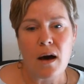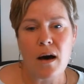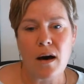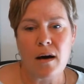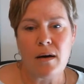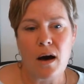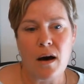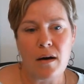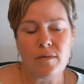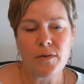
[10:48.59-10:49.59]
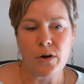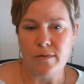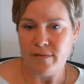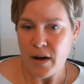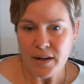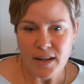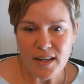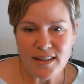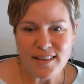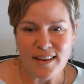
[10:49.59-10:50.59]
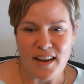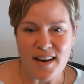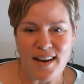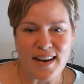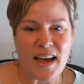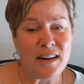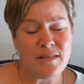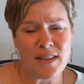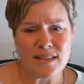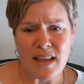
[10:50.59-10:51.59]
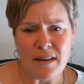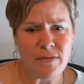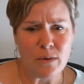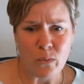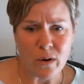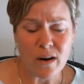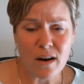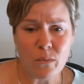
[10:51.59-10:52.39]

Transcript: of Kurt Vonnegut and kind of his life and work,